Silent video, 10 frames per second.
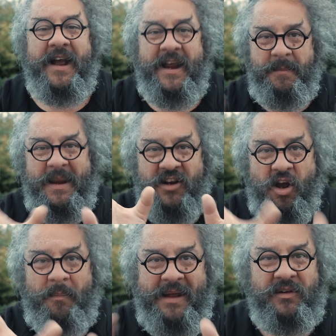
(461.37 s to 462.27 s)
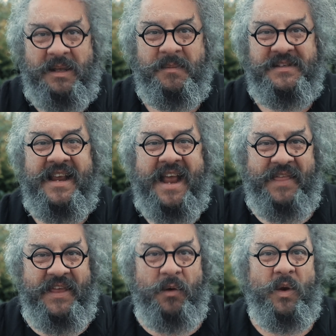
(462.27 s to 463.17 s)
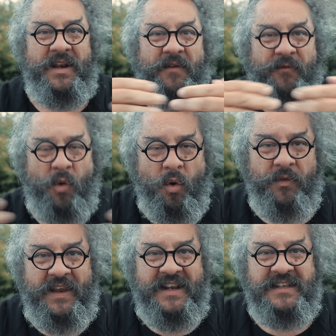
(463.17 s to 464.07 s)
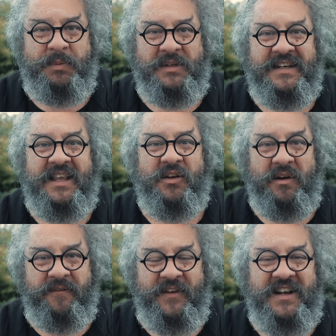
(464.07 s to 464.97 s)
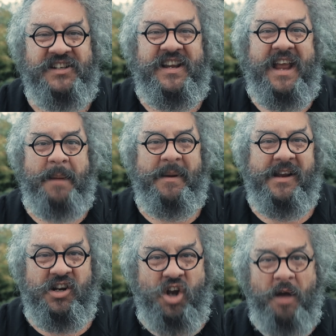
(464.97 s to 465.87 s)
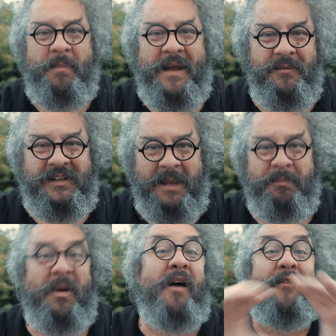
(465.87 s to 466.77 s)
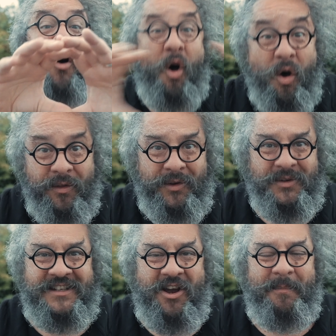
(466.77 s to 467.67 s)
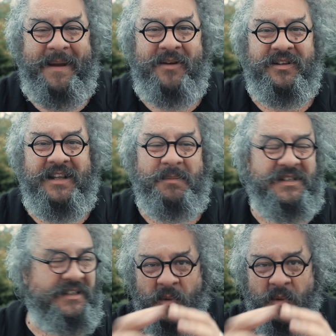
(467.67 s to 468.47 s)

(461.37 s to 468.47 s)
I make compound clips, and then when the whole thing is put together and finished, I make a compound clip of all those compound clips.